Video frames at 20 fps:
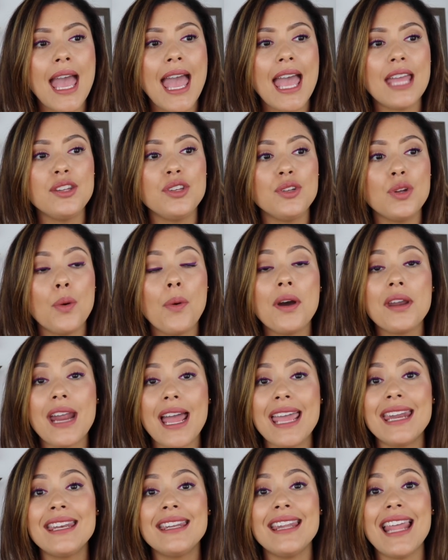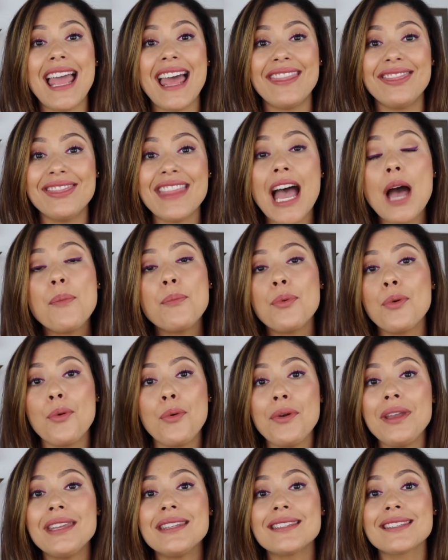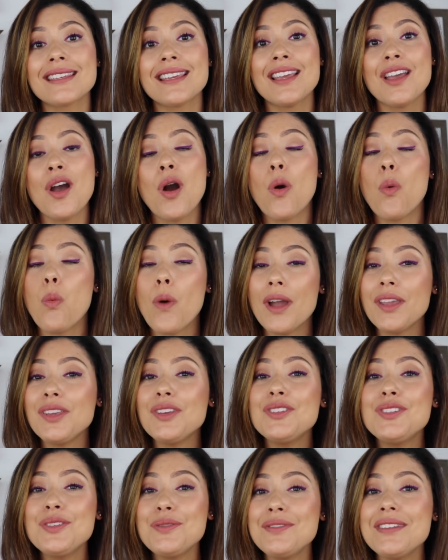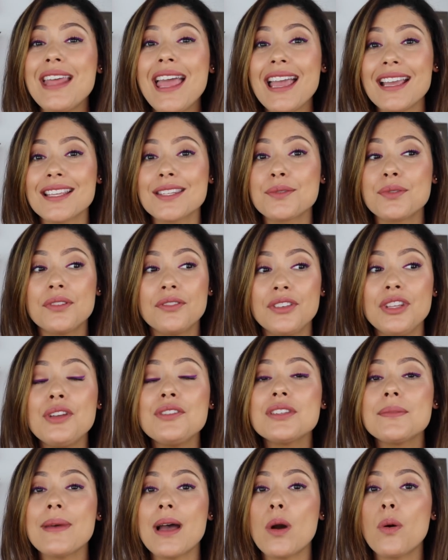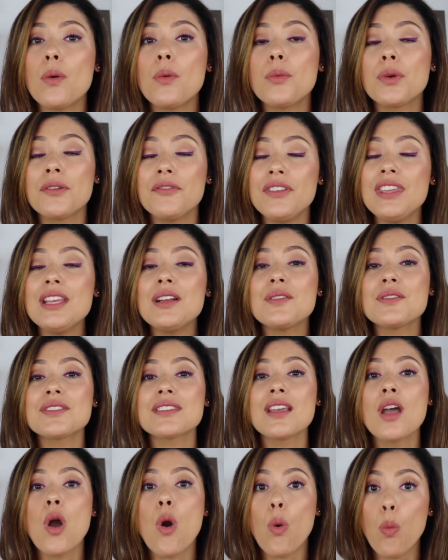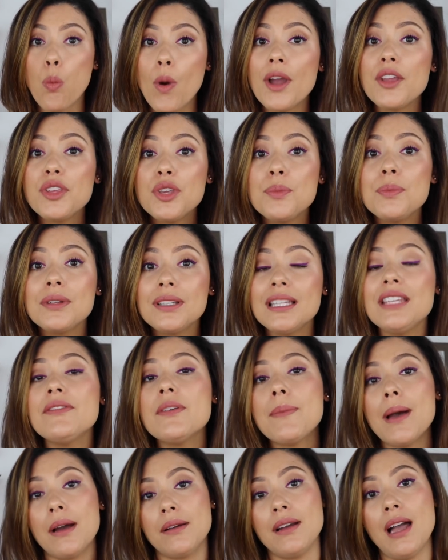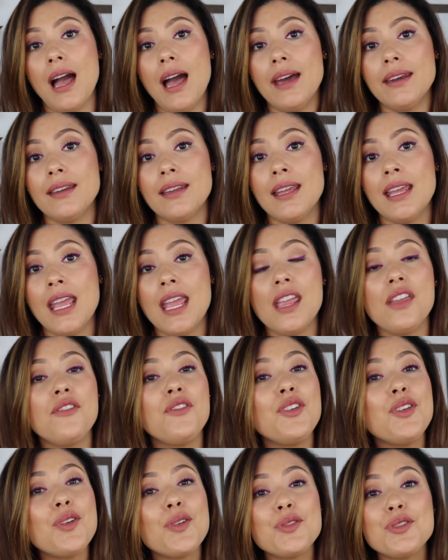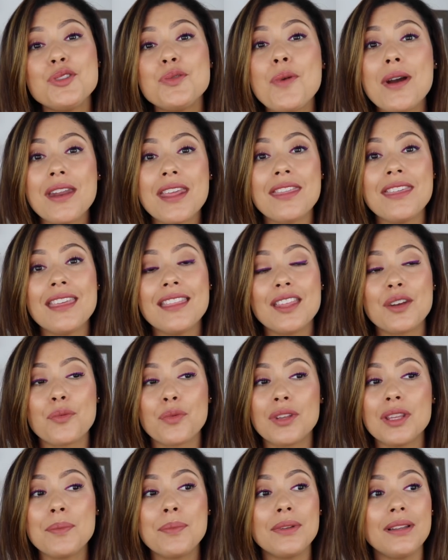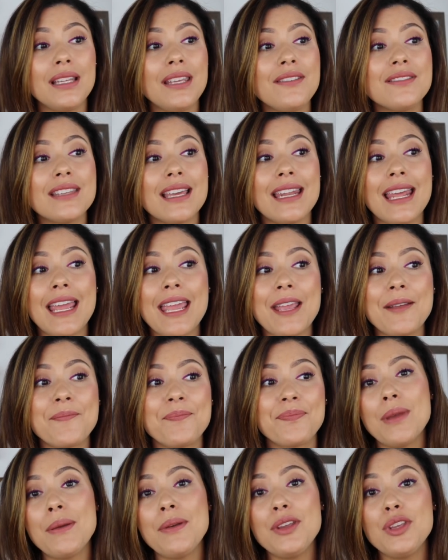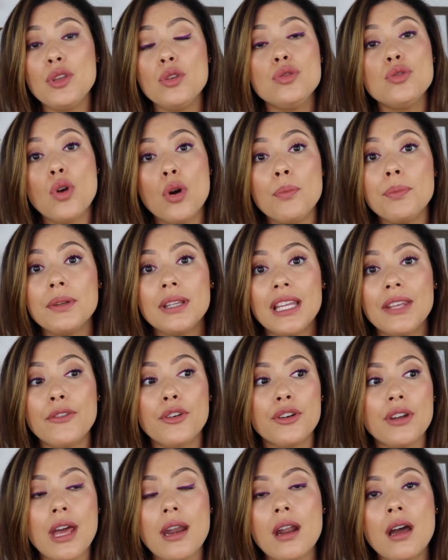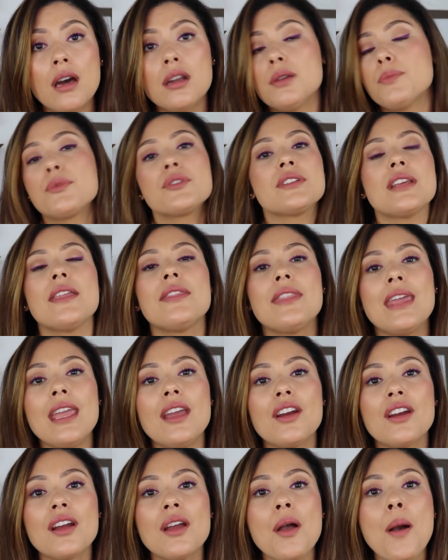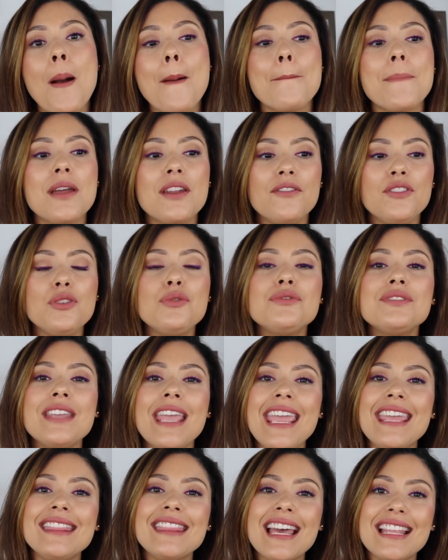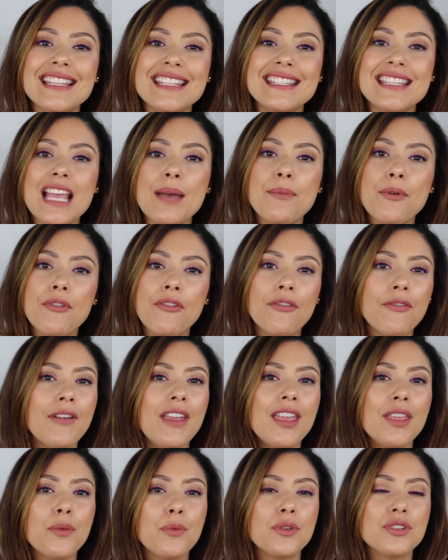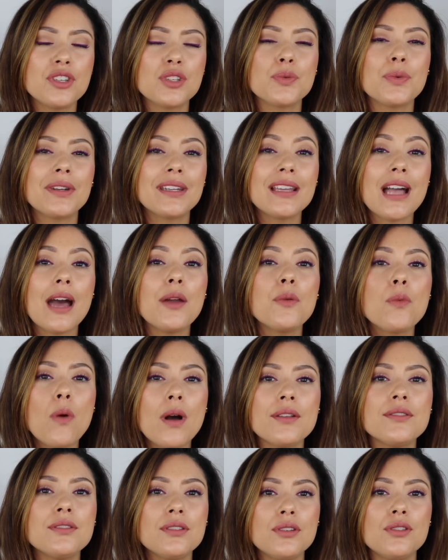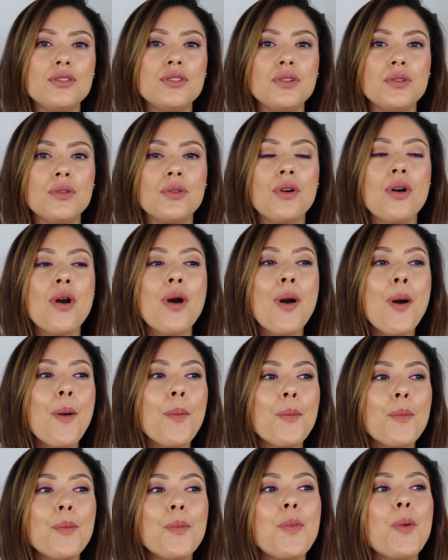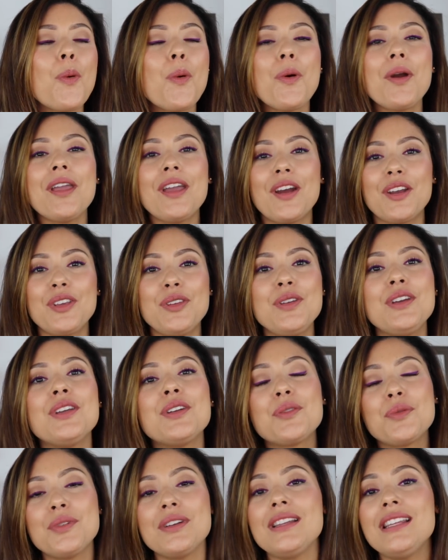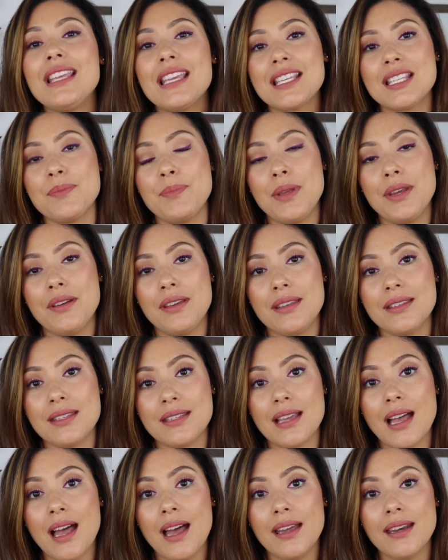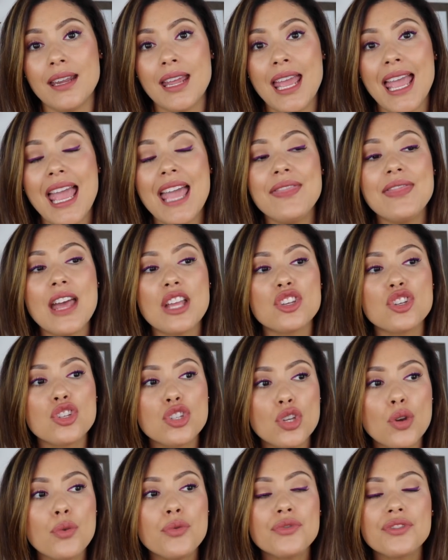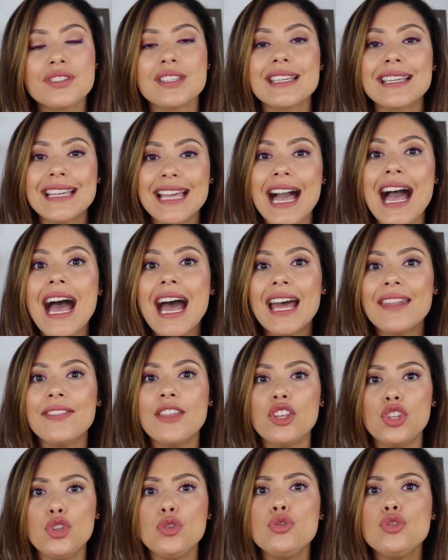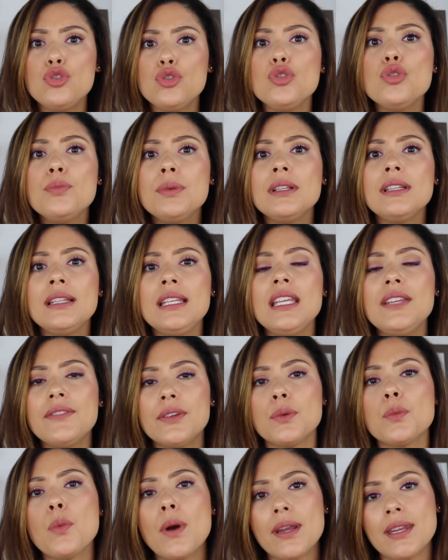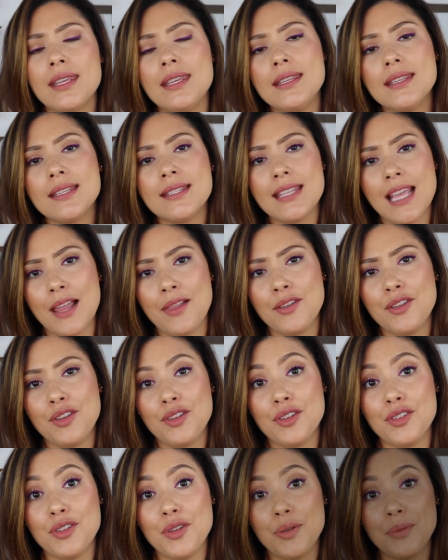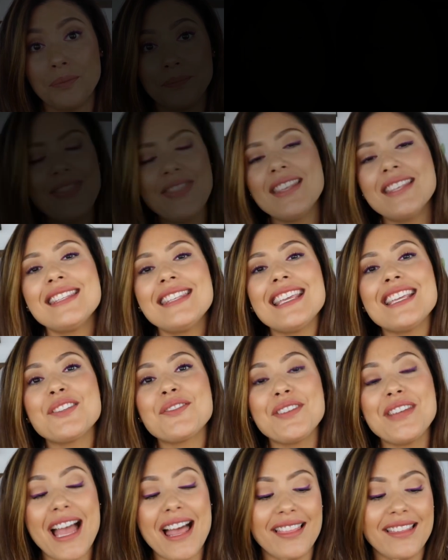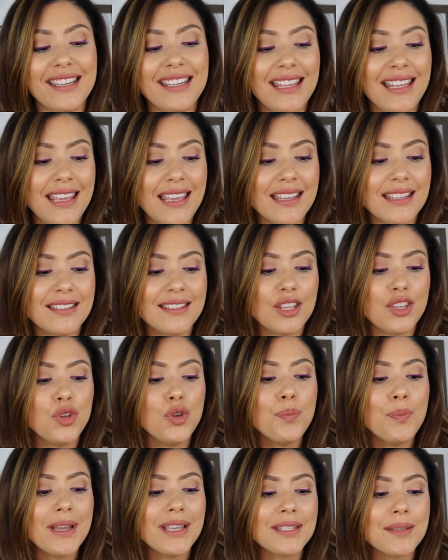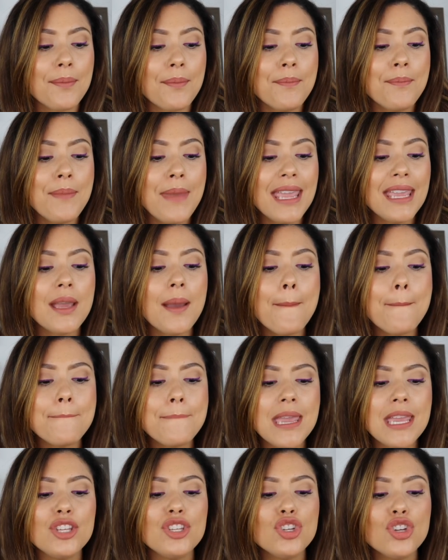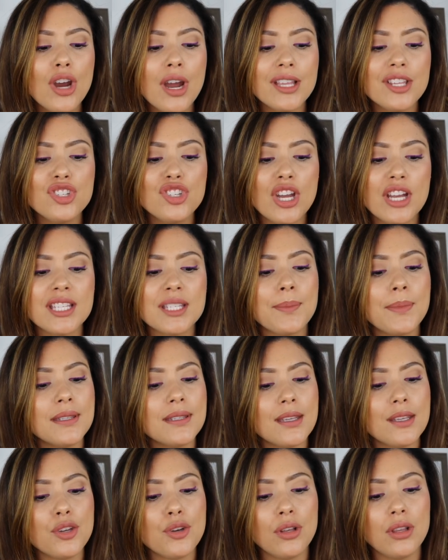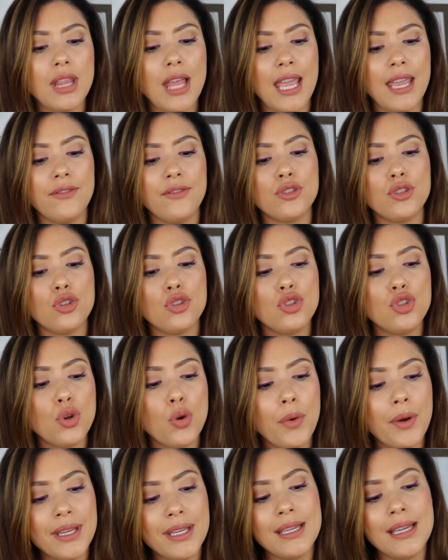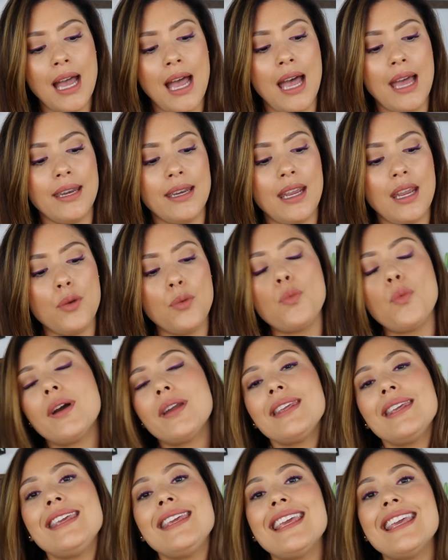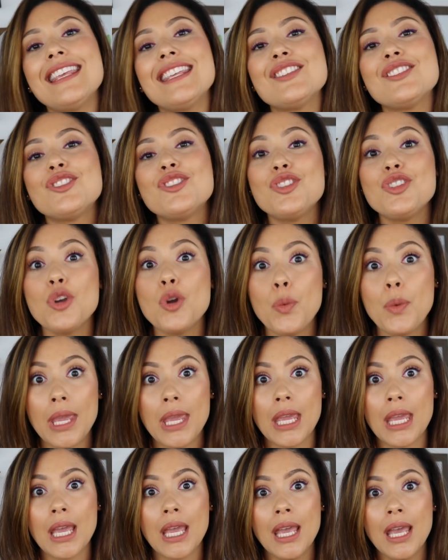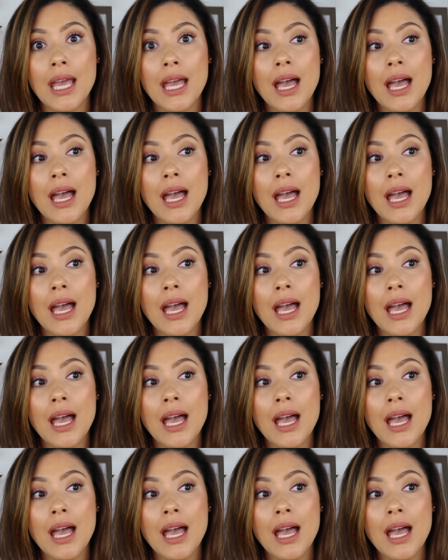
And you know what? And at that point, what you do next reveals what you believe about God. If you don't do anything, then it really believes that, hey, maybe you don't believe, you're not 100% there. But if you take that step of faith, which is what God wants you to do, boy, are you gonna really experience God. And that shows to God that you do believe in what he's telling you to do. The sixth reality is you must make major adjustments in your life to join God in what he is doing.